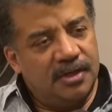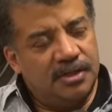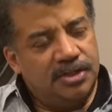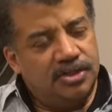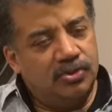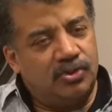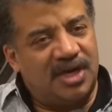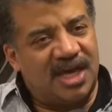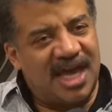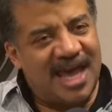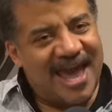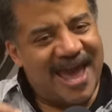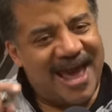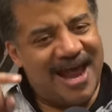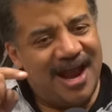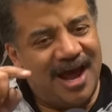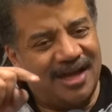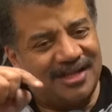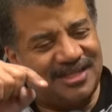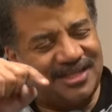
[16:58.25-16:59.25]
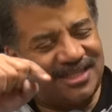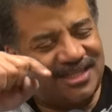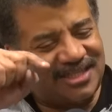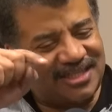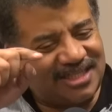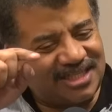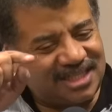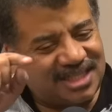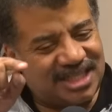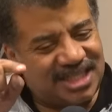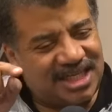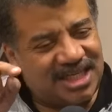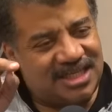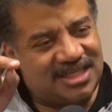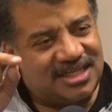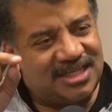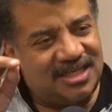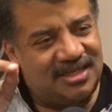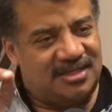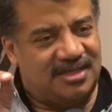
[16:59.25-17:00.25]
you cannot see
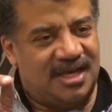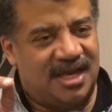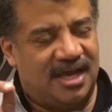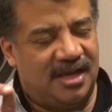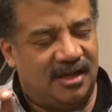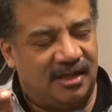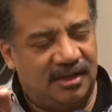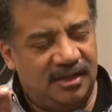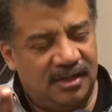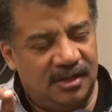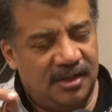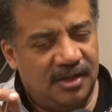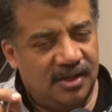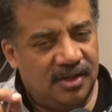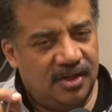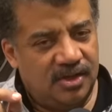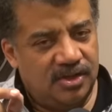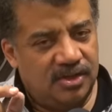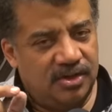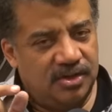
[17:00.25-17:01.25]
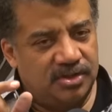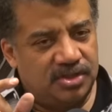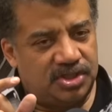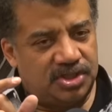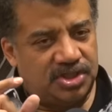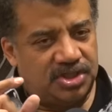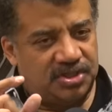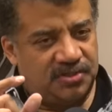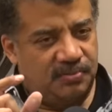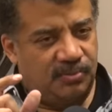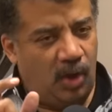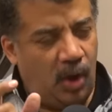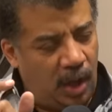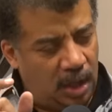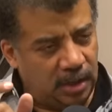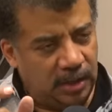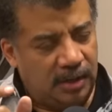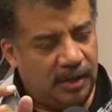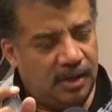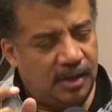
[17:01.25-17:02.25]
detail
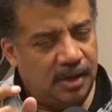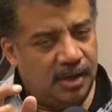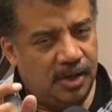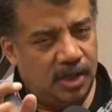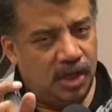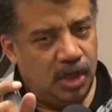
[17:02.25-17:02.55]
smaller